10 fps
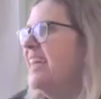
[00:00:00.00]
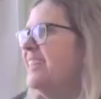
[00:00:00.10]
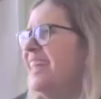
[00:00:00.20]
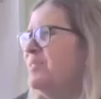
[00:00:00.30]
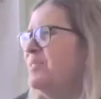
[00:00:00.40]
I
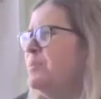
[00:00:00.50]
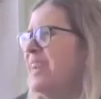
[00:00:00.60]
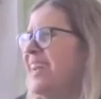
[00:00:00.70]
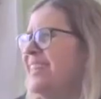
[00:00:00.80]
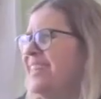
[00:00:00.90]
didn't like
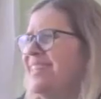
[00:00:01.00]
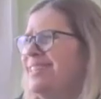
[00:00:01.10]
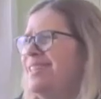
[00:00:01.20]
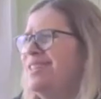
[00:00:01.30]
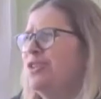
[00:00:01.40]
Richmond Heights had an
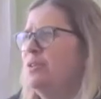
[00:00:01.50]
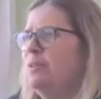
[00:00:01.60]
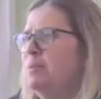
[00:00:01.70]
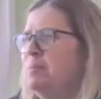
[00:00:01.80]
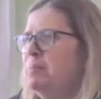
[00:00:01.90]

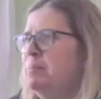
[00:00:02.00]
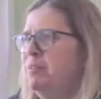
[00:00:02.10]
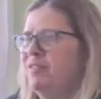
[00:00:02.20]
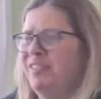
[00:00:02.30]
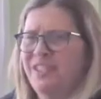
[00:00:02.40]
additional
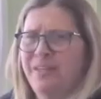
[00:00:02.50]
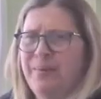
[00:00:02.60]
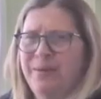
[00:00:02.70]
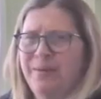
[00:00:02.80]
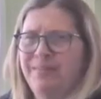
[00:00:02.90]
provision
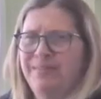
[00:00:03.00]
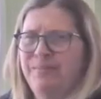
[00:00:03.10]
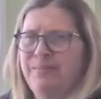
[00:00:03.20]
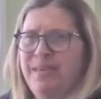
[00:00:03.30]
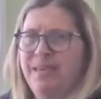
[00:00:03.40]
about
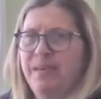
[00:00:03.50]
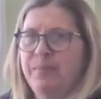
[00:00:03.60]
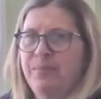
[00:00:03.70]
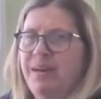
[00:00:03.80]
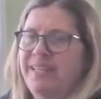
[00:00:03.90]
making
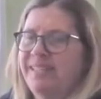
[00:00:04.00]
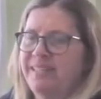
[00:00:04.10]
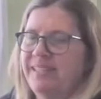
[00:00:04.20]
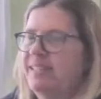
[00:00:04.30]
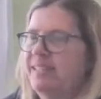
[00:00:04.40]
him. I
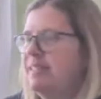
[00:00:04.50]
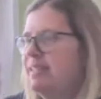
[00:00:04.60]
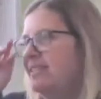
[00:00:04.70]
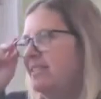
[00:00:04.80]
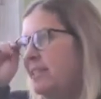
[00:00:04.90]
didn't like
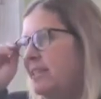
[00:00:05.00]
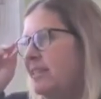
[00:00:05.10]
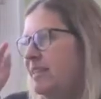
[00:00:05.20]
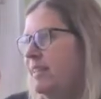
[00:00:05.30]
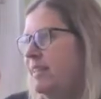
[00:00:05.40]
it.
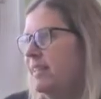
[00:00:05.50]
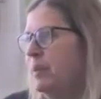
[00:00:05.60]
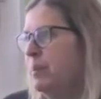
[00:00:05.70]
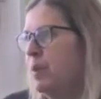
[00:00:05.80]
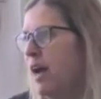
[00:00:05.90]

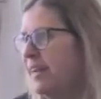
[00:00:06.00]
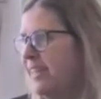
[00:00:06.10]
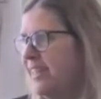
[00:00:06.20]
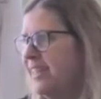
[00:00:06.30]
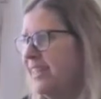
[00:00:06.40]
It
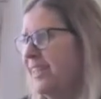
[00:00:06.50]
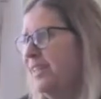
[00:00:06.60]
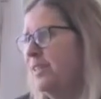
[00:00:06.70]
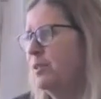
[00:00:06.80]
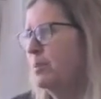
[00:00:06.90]
broadened it to
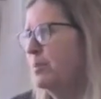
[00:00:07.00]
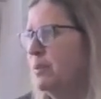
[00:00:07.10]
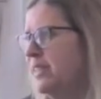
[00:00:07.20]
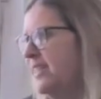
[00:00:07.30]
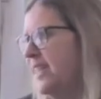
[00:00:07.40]
like your
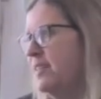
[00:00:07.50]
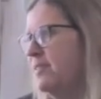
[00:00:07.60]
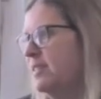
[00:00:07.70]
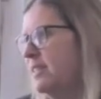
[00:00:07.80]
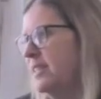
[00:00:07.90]
employees
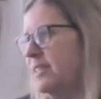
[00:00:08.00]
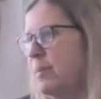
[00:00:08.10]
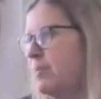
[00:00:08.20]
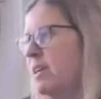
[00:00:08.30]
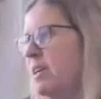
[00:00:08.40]
have to
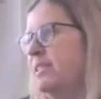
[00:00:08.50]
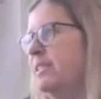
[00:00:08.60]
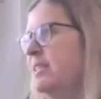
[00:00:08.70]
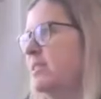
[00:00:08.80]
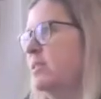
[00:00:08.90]
accept
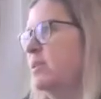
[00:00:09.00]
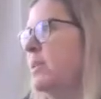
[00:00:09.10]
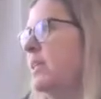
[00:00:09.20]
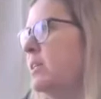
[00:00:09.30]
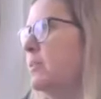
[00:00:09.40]
process. I don't think
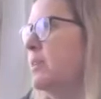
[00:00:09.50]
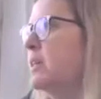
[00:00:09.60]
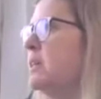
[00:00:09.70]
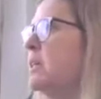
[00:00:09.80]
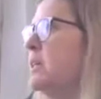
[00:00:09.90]
we need to go
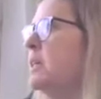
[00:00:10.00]
there.